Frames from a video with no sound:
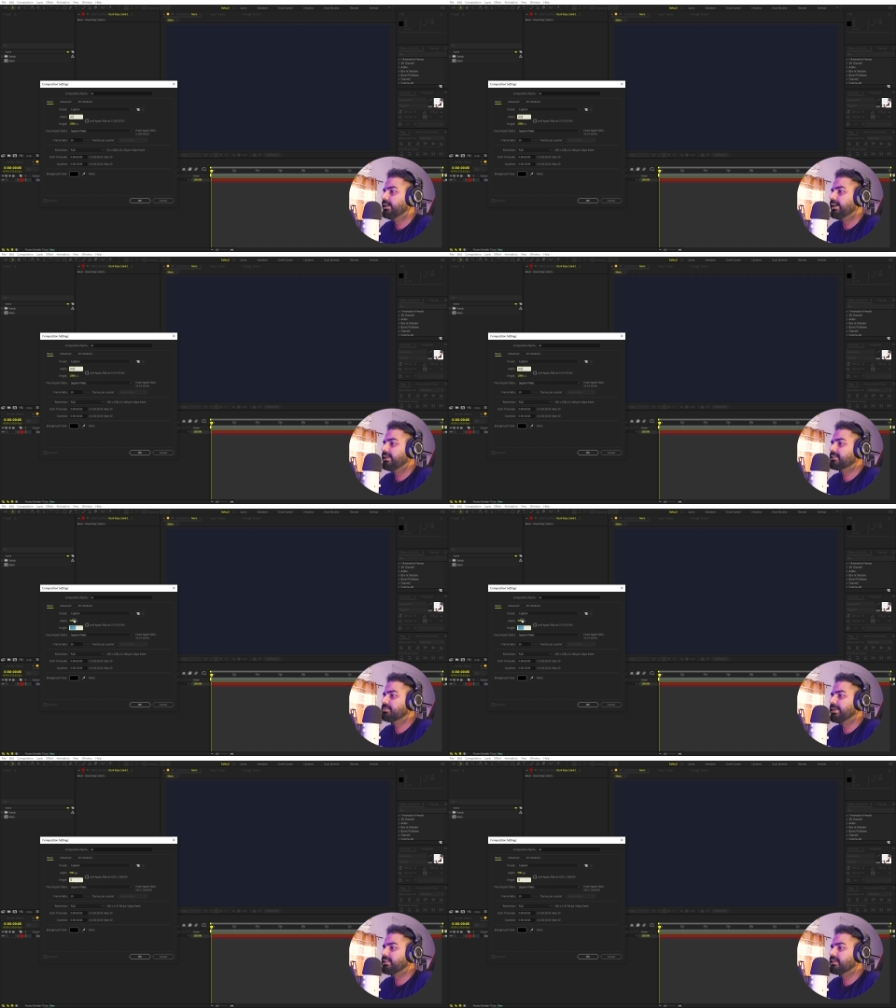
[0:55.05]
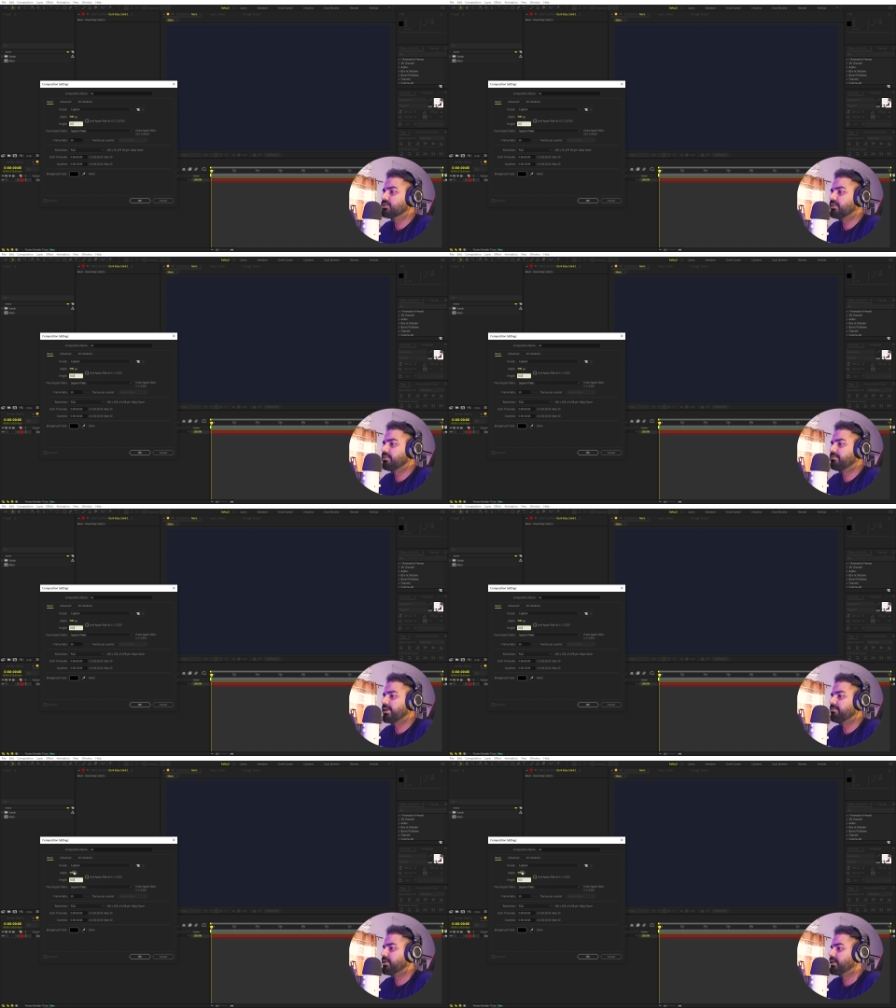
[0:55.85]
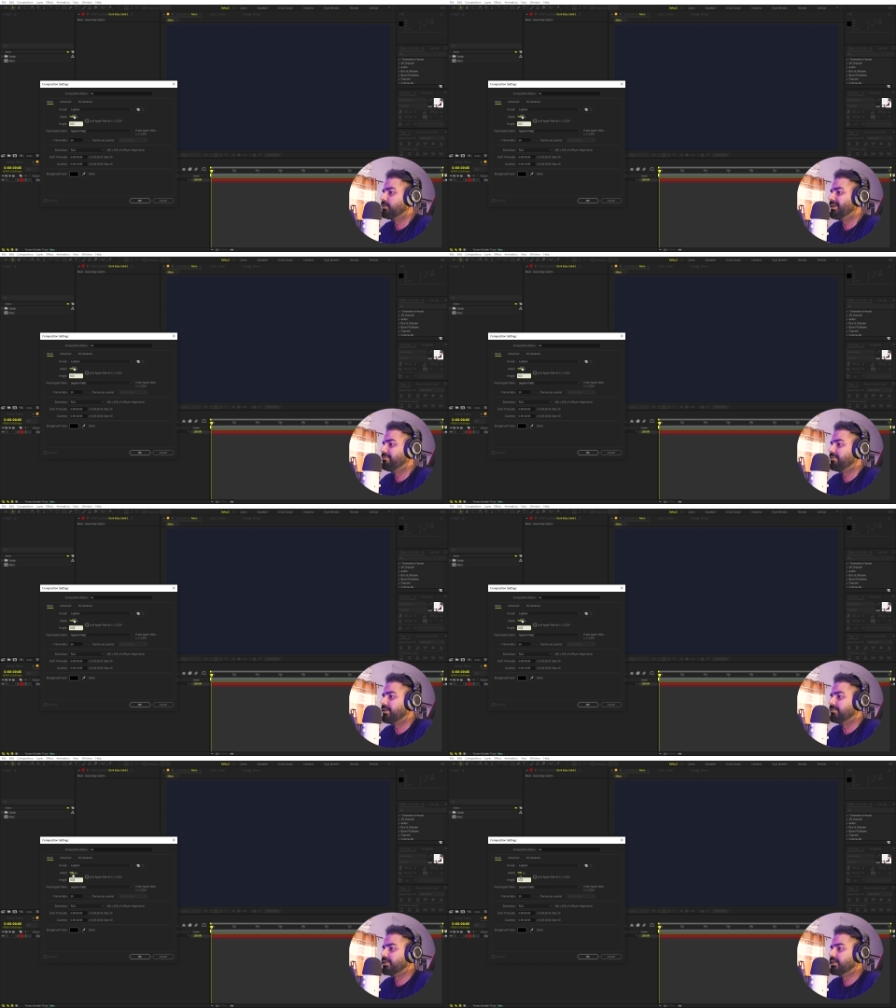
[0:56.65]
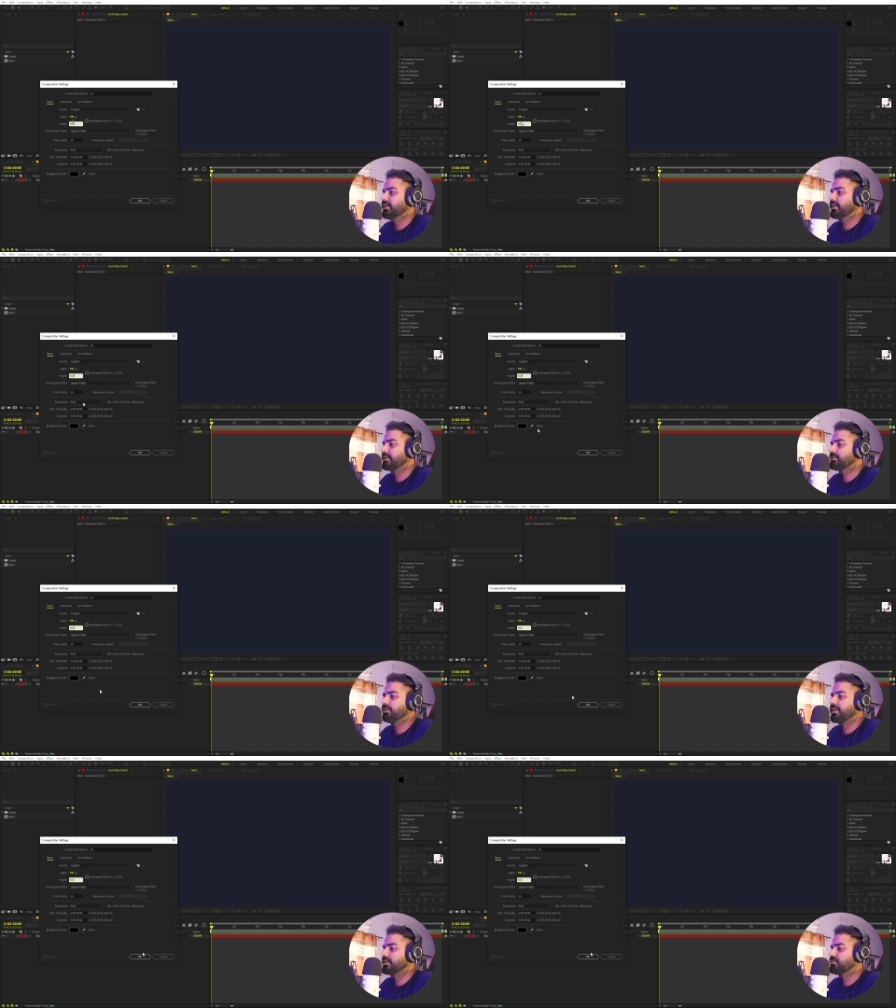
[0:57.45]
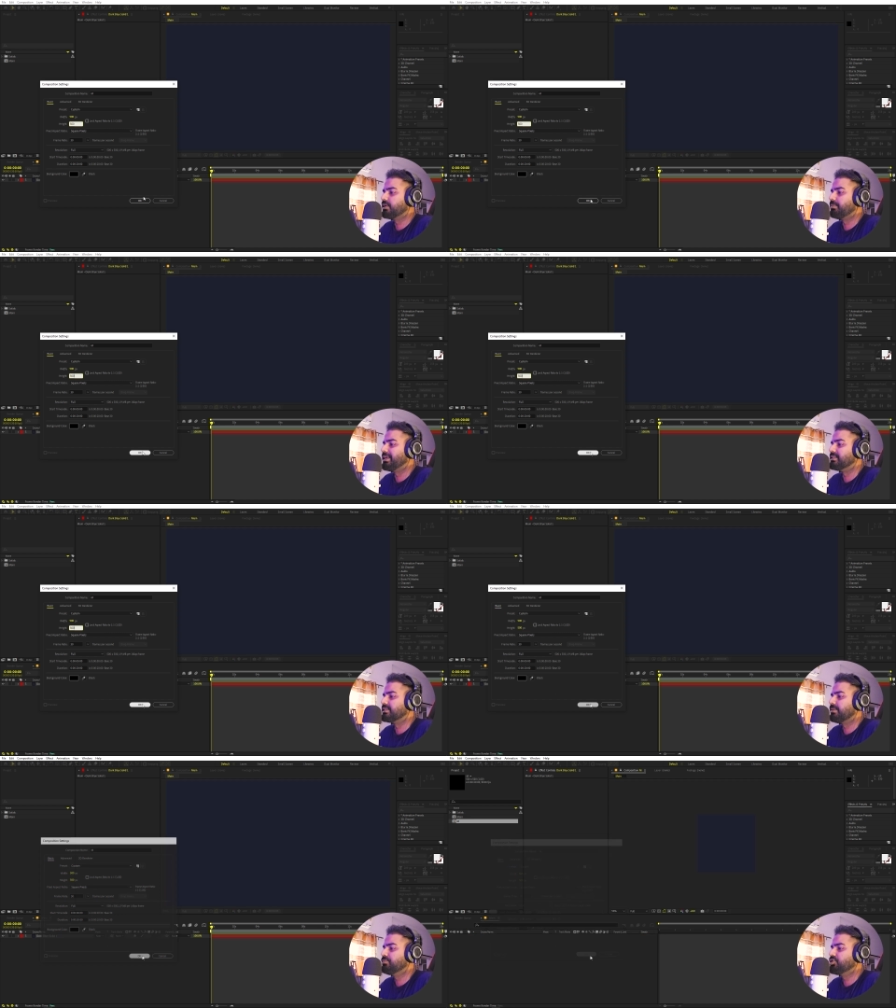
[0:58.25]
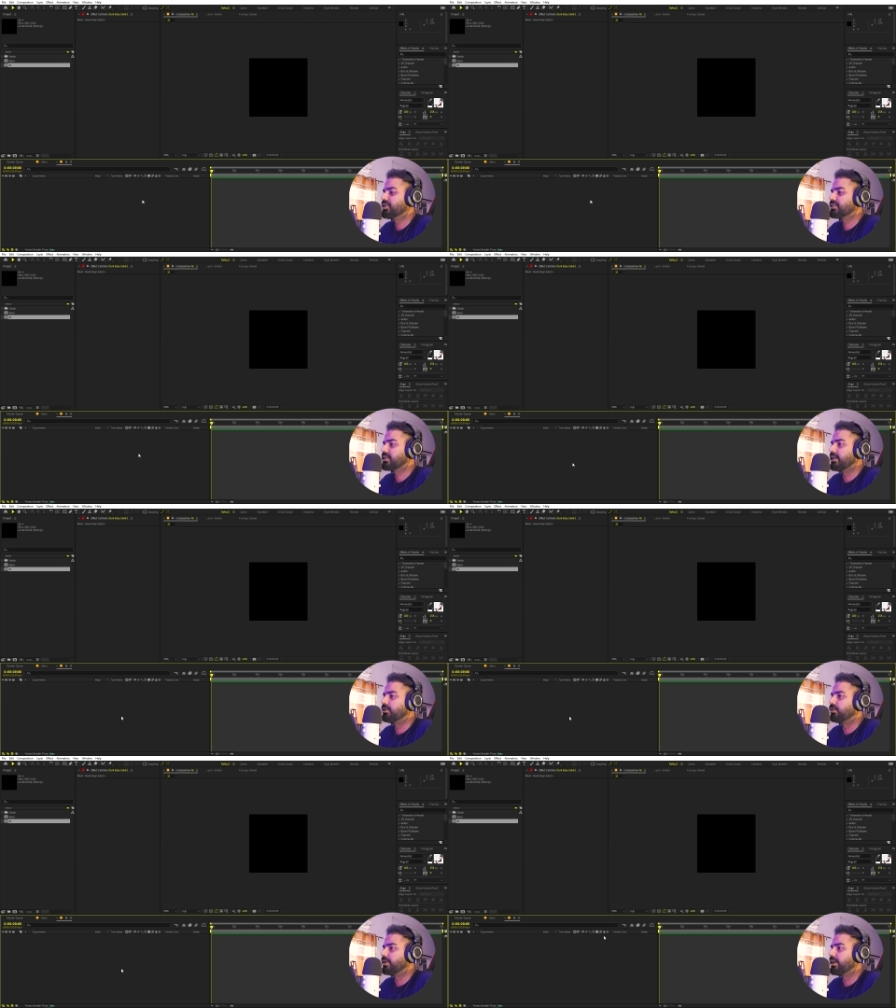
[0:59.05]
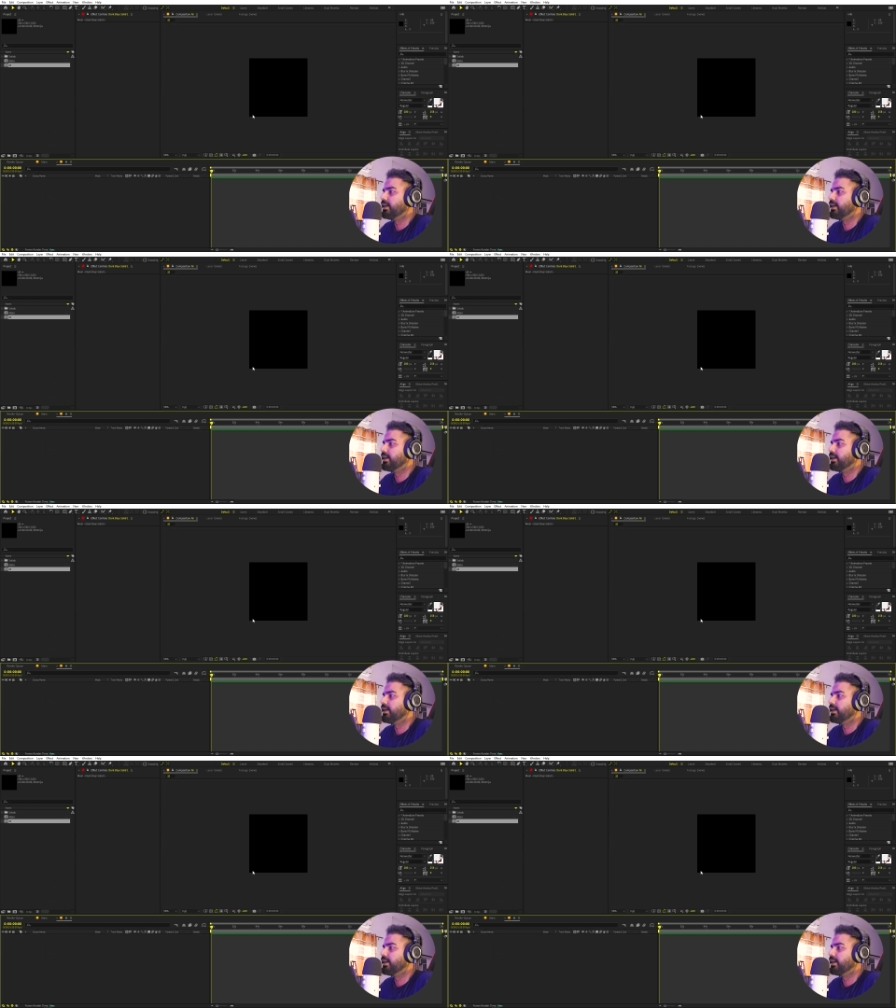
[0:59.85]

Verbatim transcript: and let's make this one 500 by 500 rest of the things will remain same just click on ok